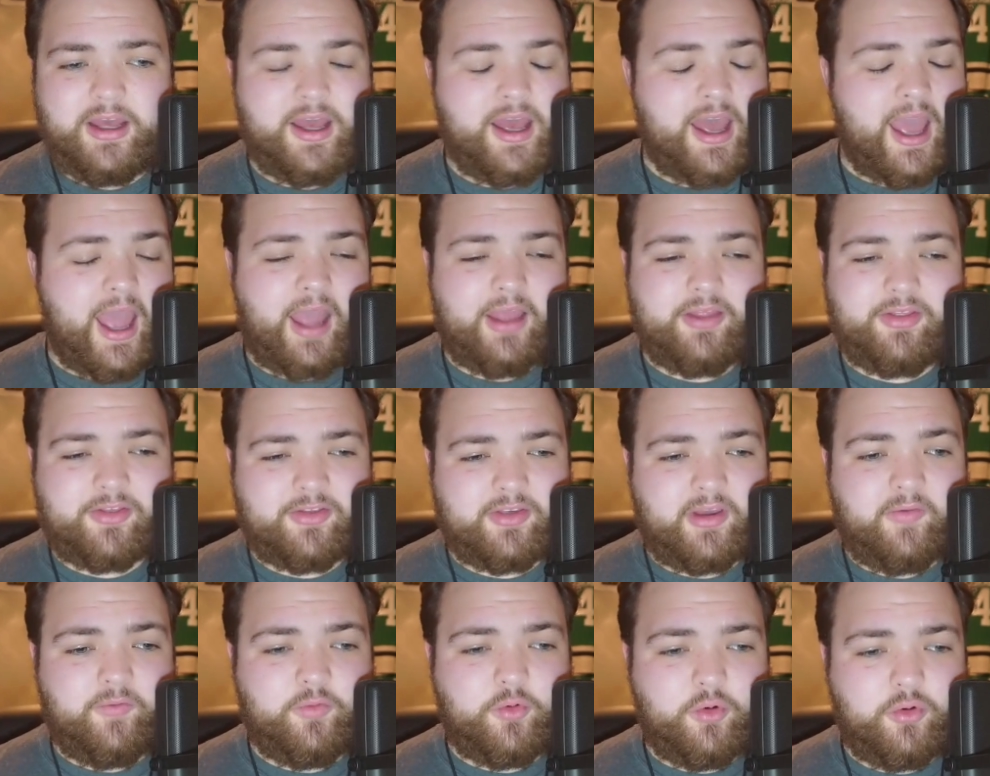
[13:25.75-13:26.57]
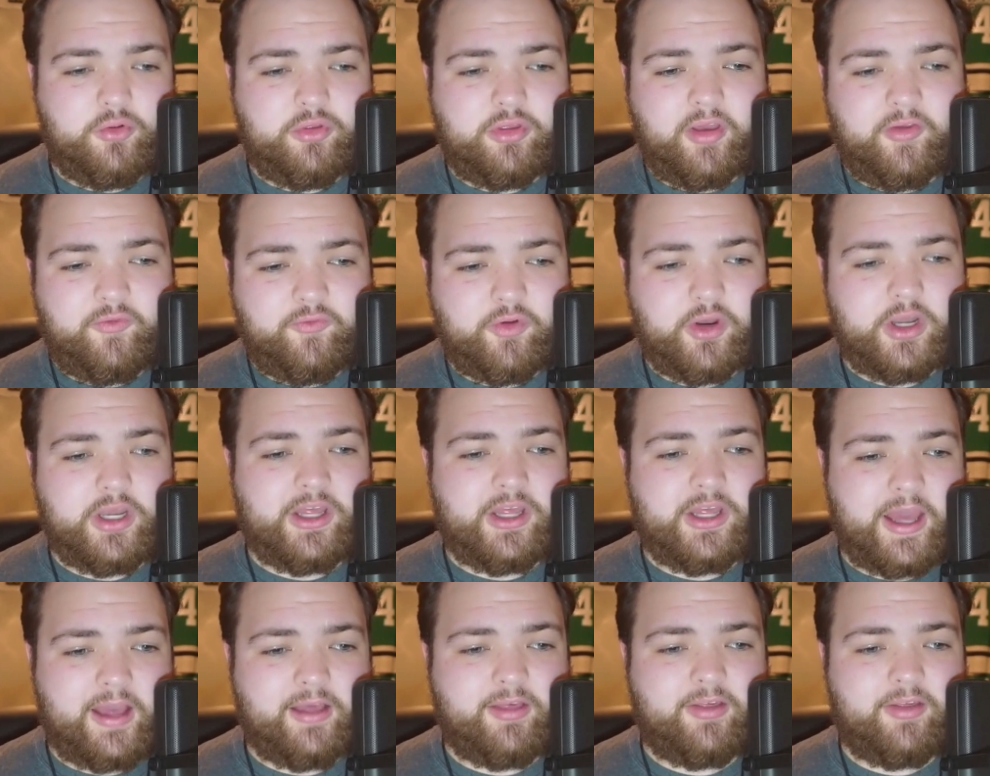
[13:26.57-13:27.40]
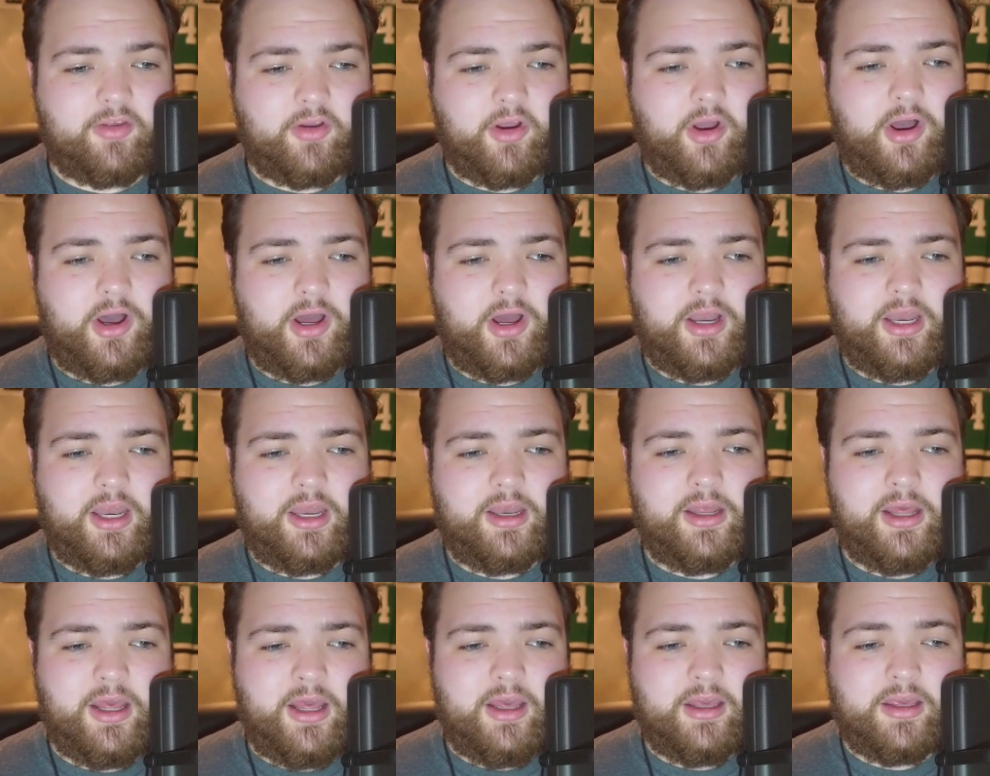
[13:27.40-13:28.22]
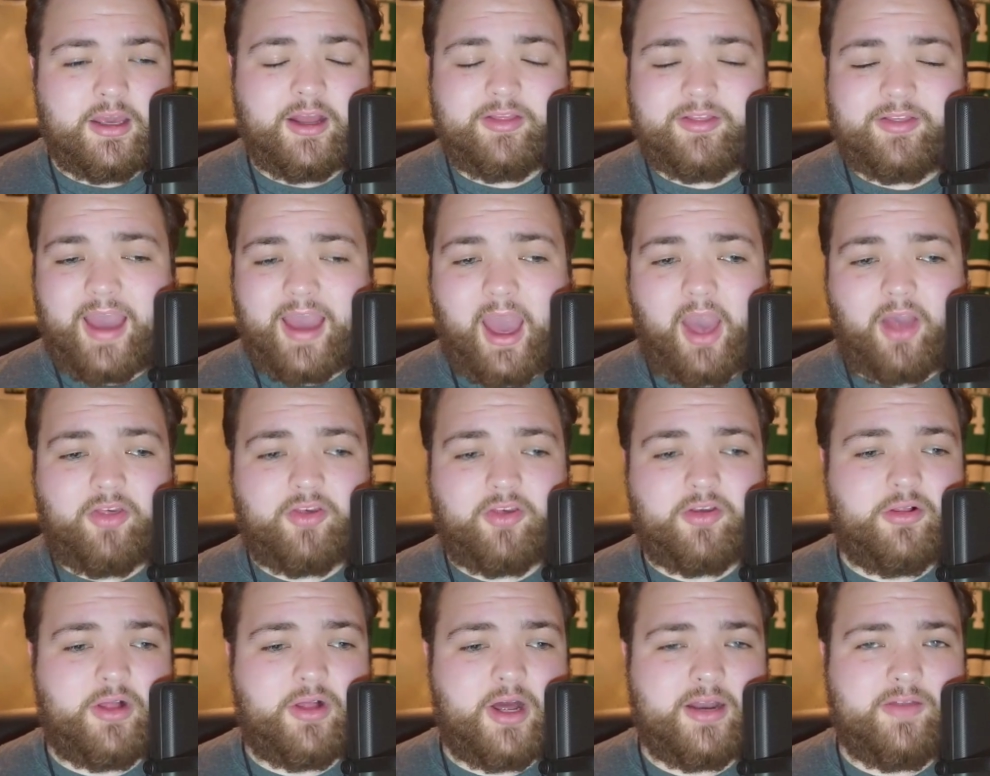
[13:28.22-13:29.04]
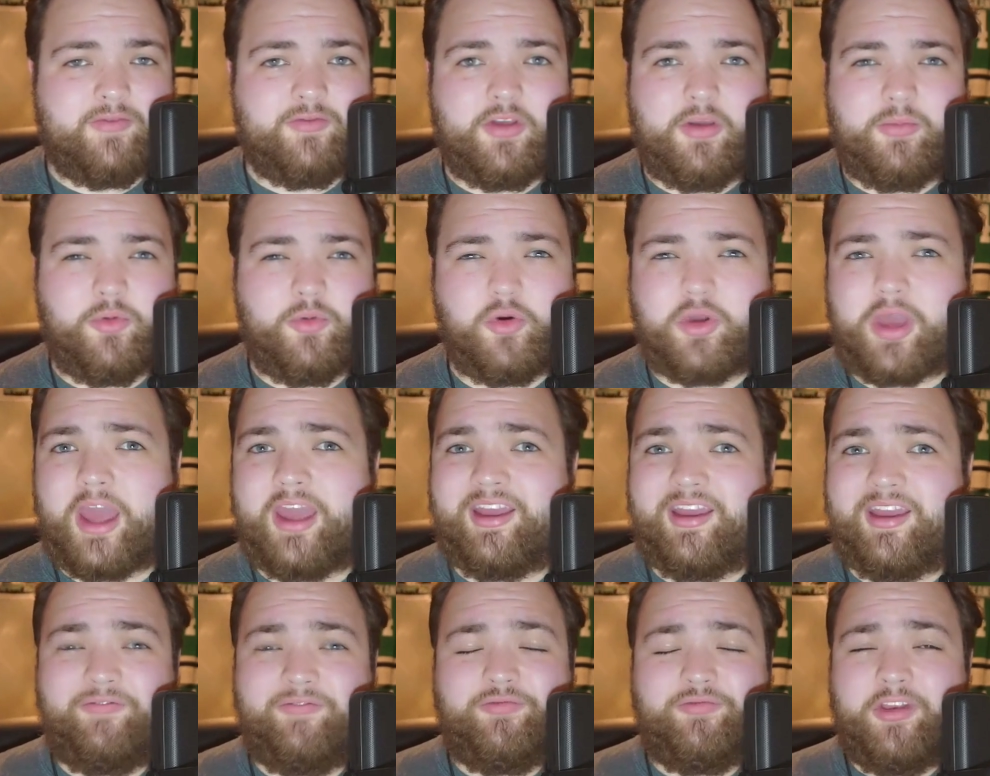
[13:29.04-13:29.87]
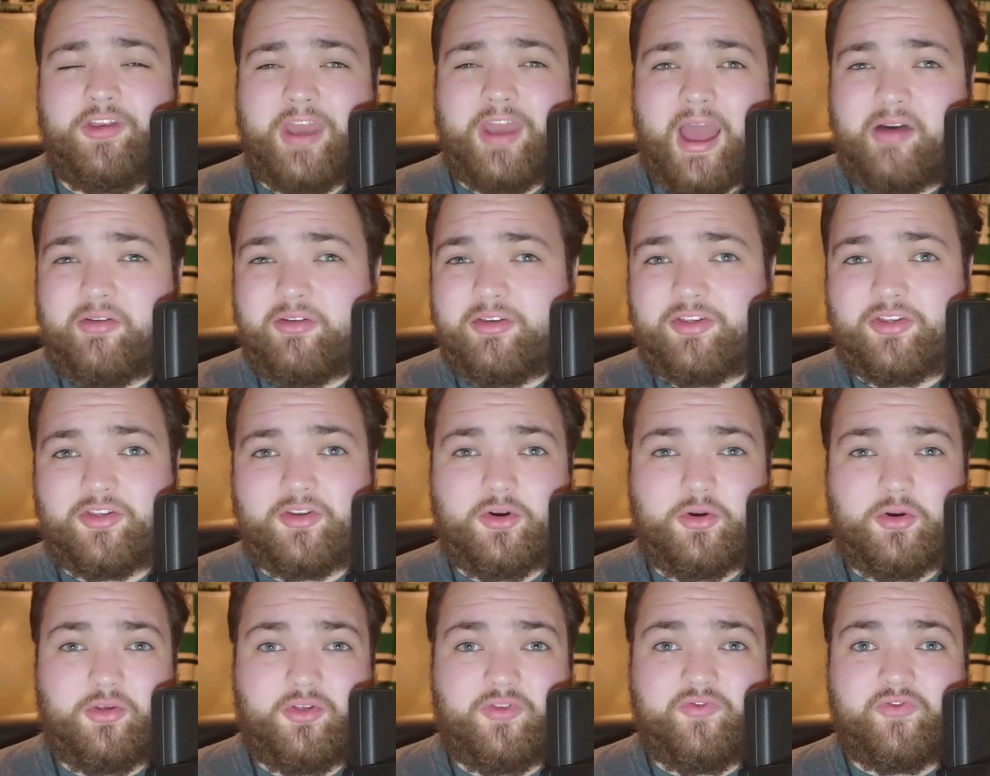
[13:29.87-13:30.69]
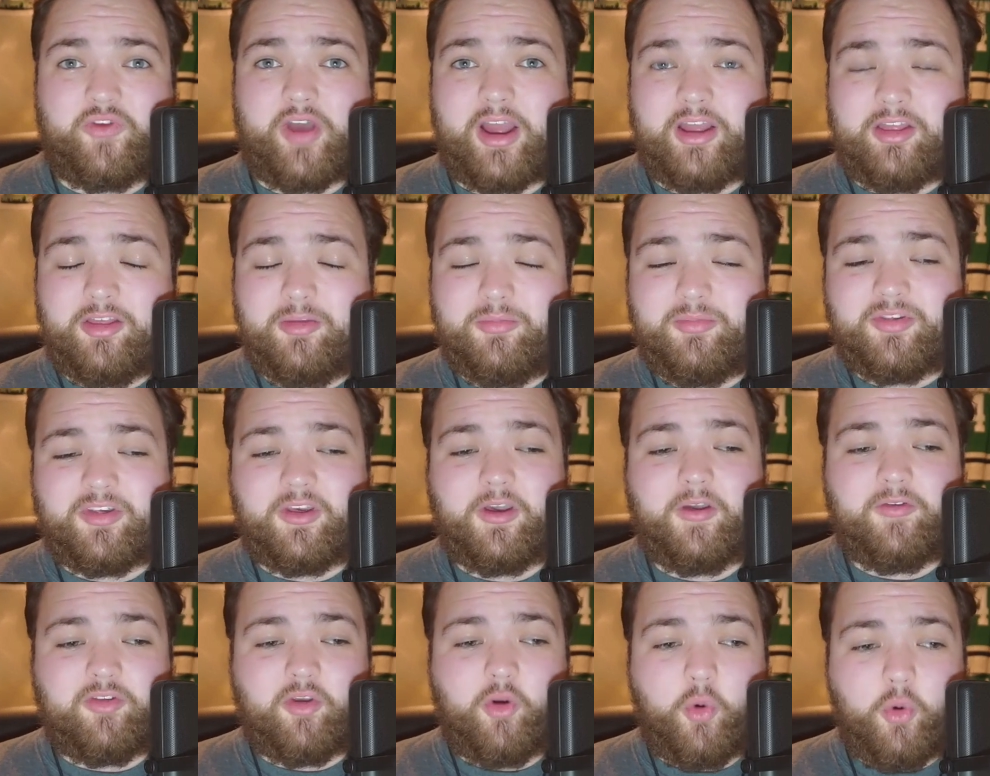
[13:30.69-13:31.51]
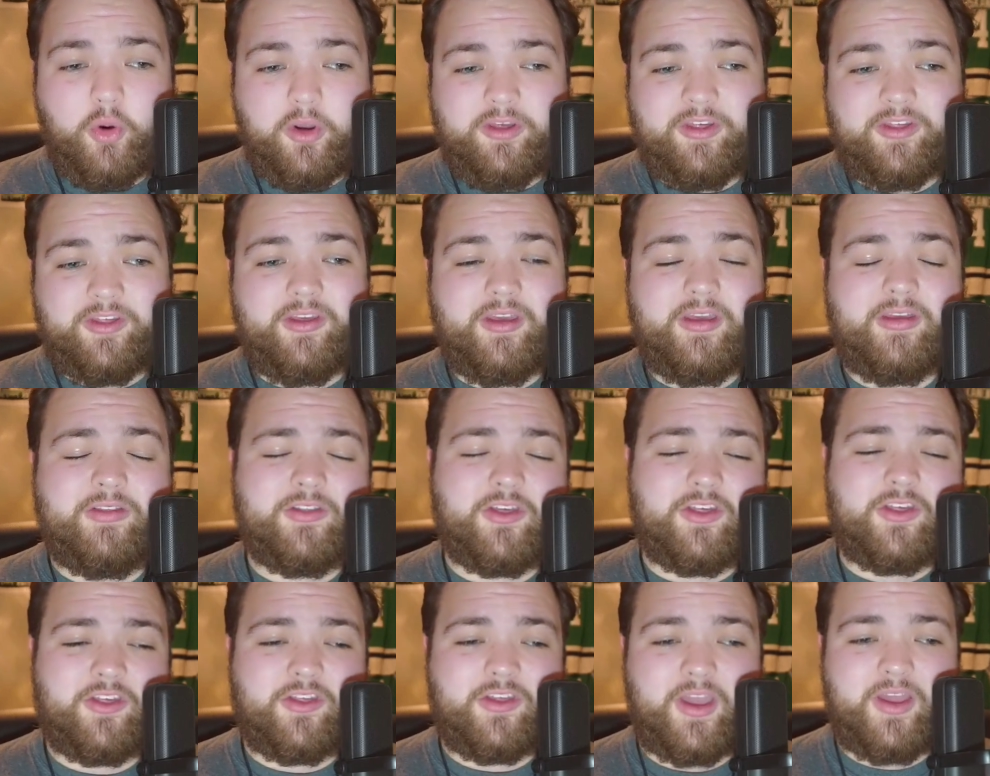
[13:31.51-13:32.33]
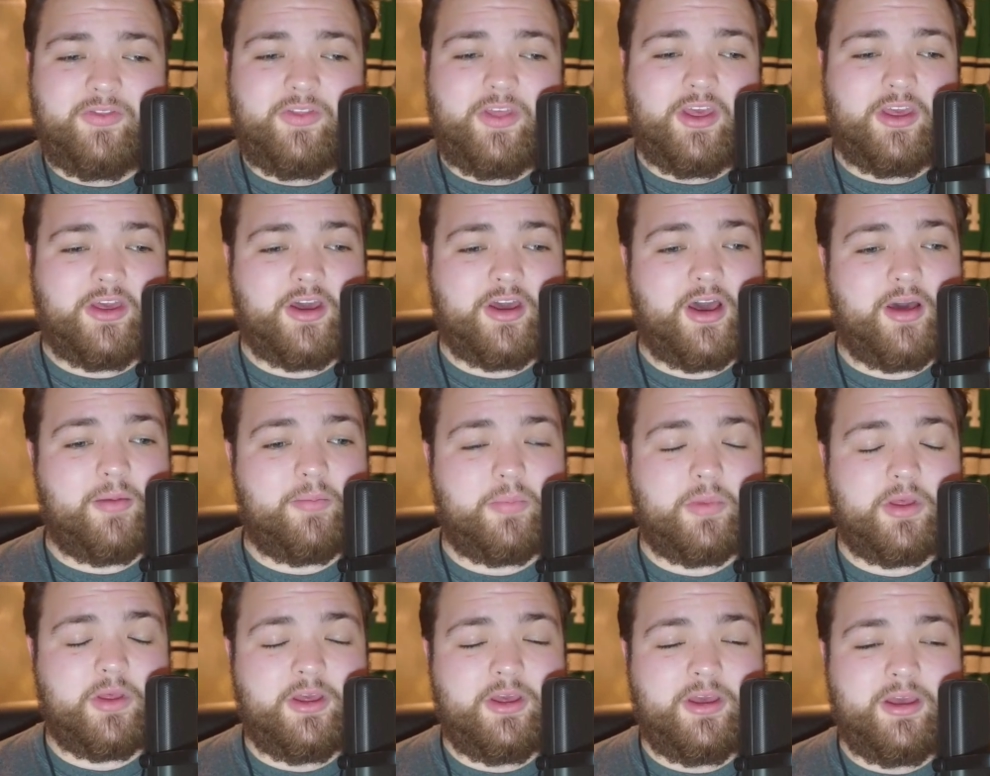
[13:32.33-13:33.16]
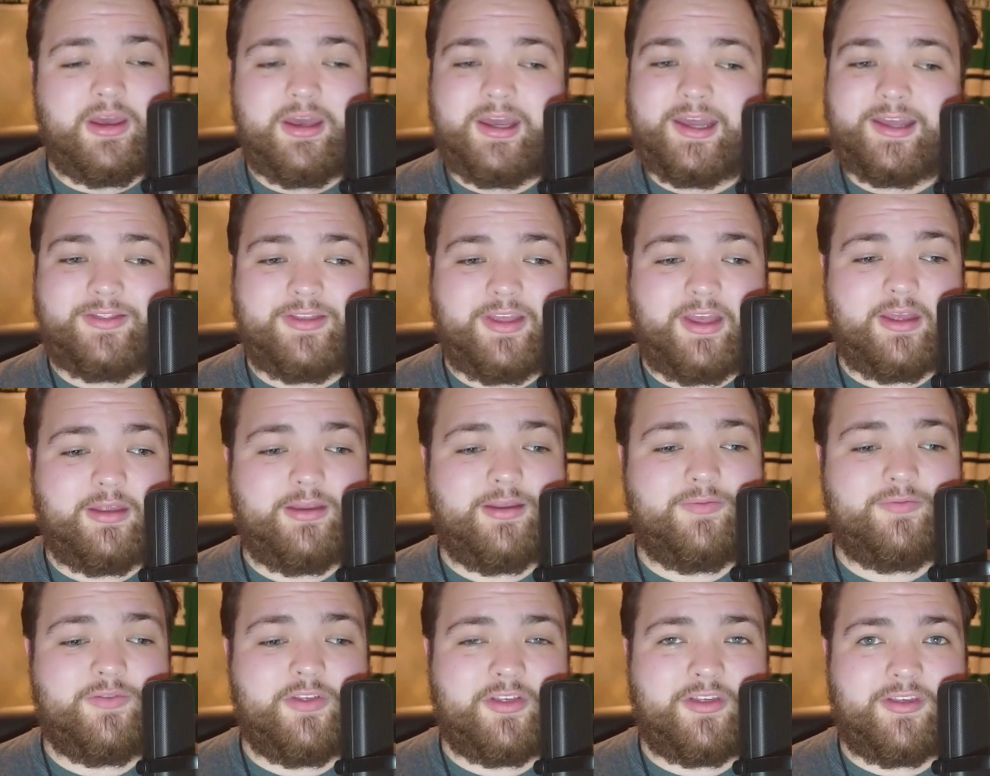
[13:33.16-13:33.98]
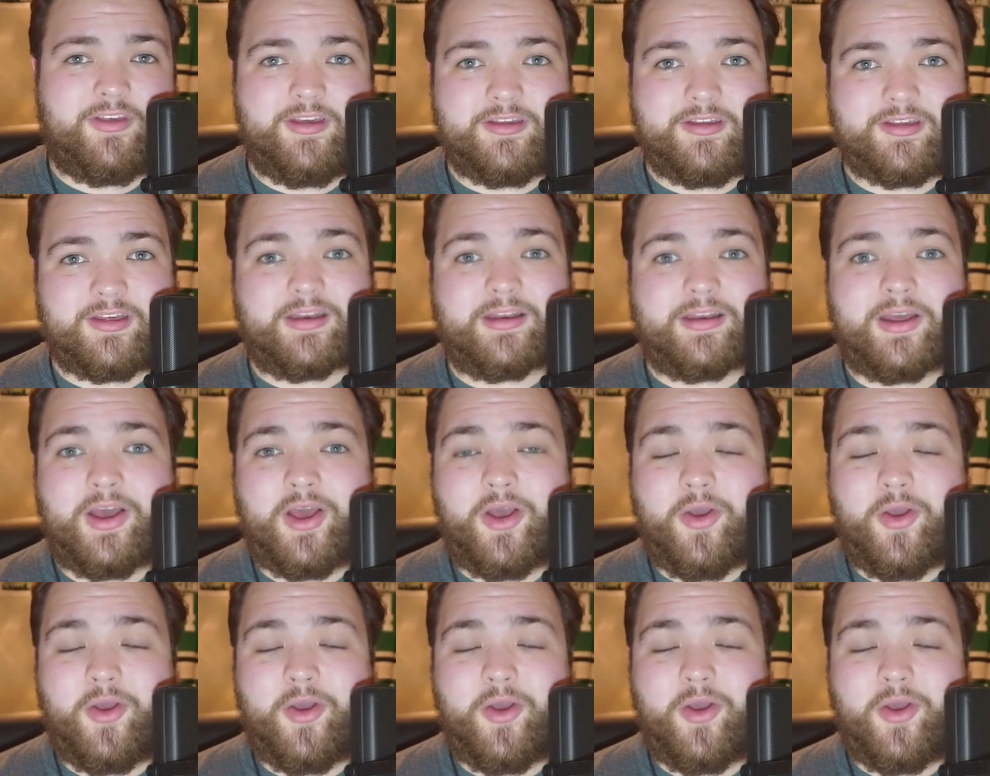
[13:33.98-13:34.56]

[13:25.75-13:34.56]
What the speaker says: had several different guests on and got to ask a lot of them, okay, if the Dallas Stars find themselves hoisting the Stanley Cup at the end of the season,